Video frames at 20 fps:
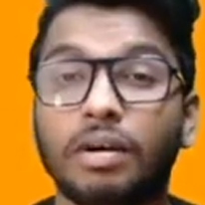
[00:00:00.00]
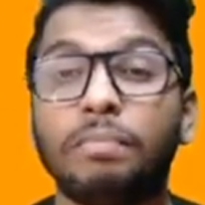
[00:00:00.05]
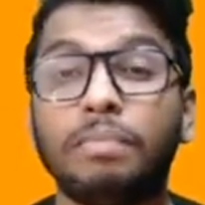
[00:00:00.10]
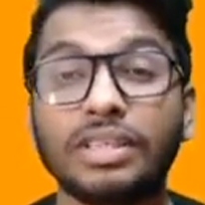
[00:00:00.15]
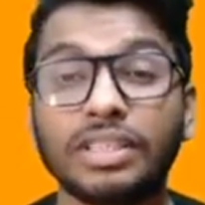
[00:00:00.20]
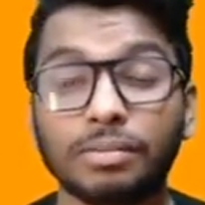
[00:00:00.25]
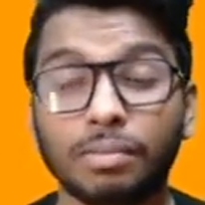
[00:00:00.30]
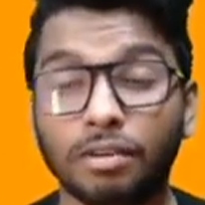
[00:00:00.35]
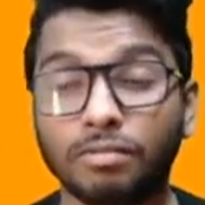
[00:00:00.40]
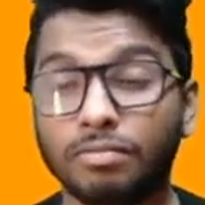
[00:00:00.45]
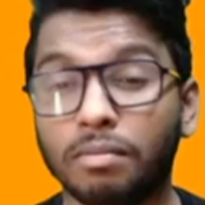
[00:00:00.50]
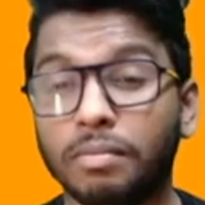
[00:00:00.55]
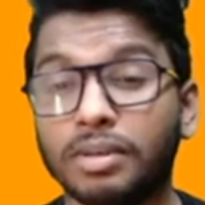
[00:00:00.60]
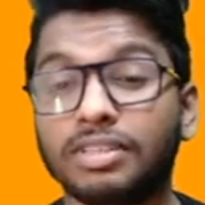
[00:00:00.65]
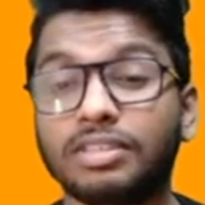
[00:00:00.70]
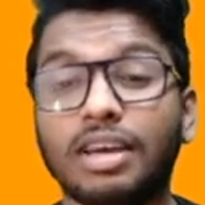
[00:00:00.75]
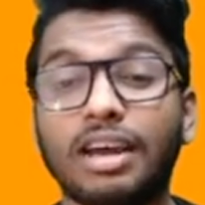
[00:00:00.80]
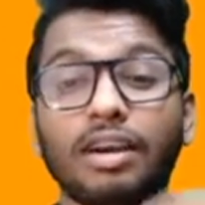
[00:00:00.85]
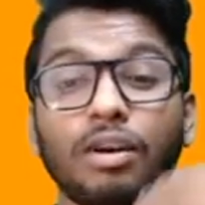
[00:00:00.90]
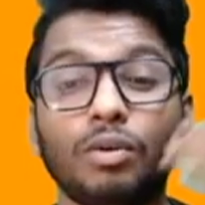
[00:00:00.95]
principle of
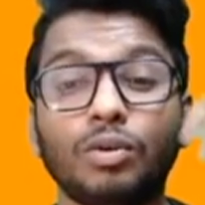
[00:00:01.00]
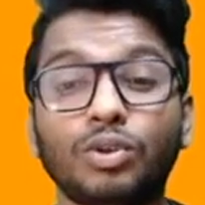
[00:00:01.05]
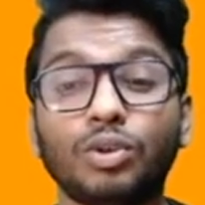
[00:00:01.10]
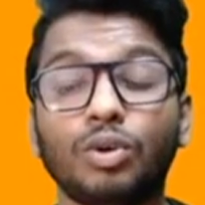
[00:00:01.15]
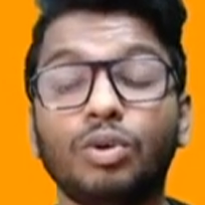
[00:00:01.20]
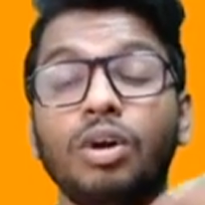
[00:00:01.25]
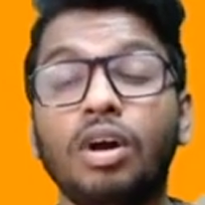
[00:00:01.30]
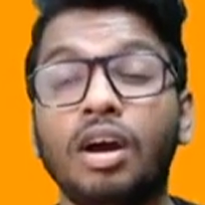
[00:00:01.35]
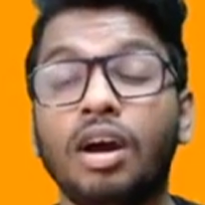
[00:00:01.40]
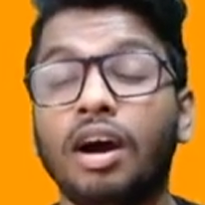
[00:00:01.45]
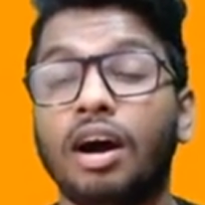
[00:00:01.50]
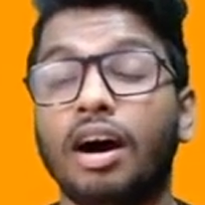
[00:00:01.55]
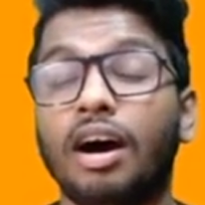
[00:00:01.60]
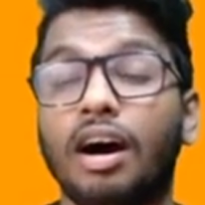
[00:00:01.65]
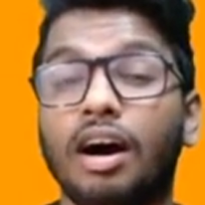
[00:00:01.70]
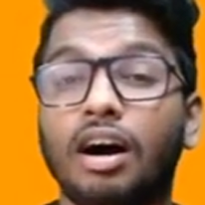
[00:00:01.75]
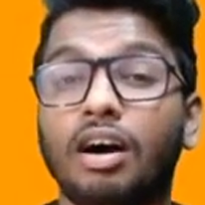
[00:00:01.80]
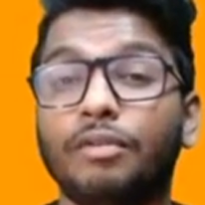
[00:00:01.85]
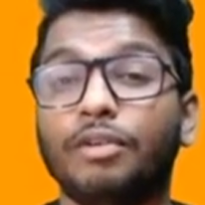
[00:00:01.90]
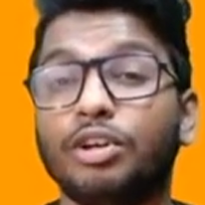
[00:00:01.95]
moments, and also
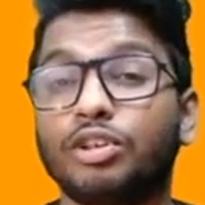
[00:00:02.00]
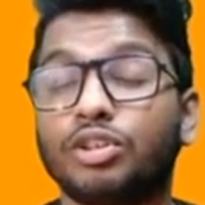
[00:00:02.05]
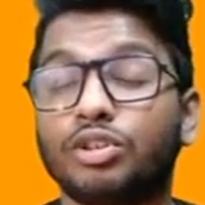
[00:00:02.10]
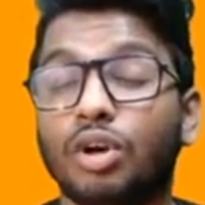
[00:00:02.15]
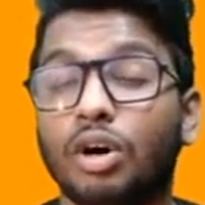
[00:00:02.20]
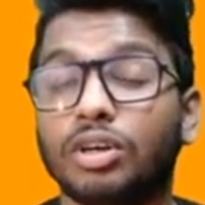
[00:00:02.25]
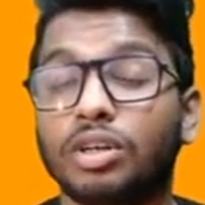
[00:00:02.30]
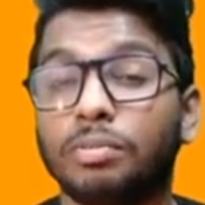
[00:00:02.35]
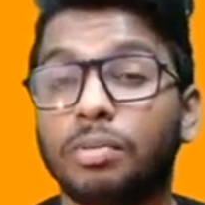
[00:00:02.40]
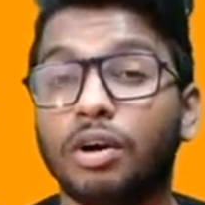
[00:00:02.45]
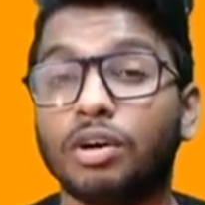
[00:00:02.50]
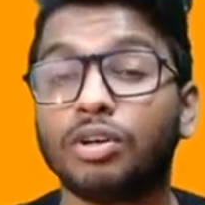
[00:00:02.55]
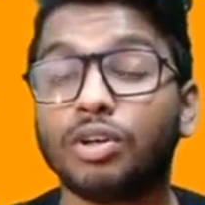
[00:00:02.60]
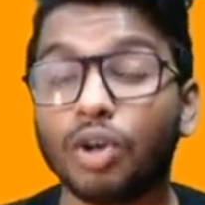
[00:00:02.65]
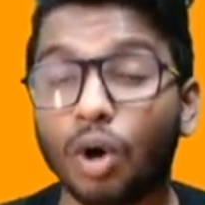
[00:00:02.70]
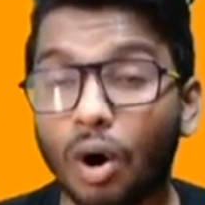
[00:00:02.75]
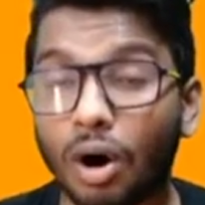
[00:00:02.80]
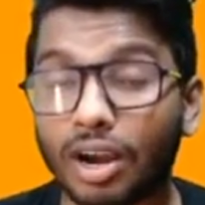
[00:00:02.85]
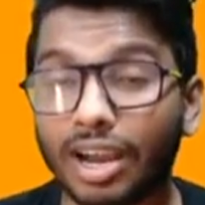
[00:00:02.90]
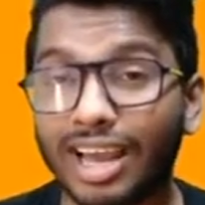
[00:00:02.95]
we also talked about
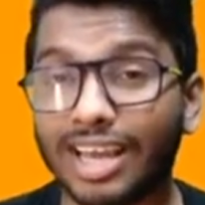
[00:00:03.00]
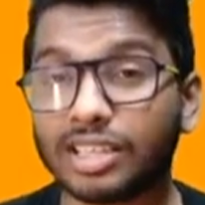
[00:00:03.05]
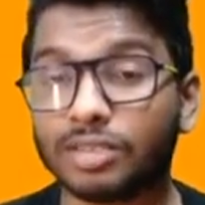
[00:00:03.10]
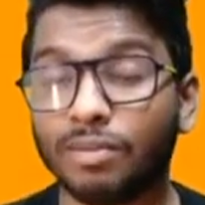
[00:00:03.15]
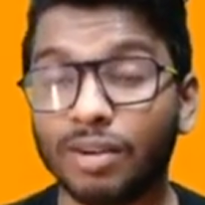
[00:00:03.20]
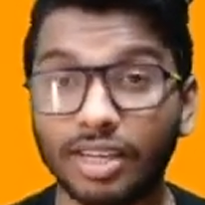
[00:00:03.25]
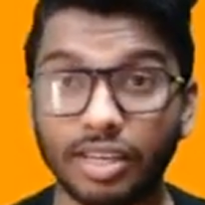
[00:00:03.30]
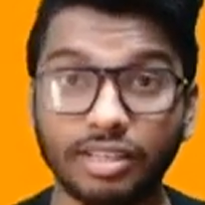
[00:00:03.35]
torque as well.